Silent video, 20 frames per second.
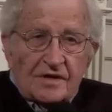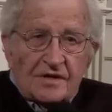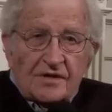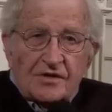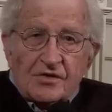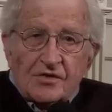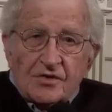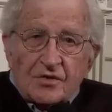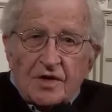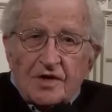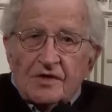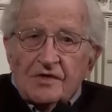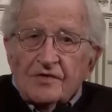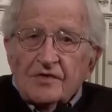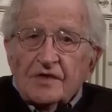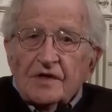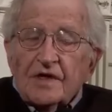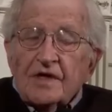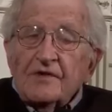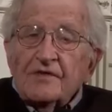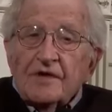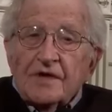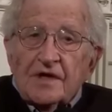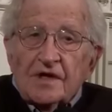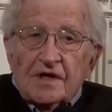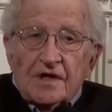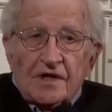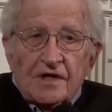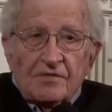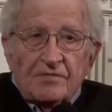disgraceful even to
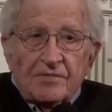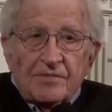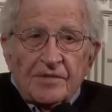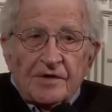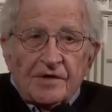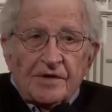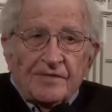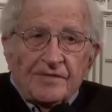keep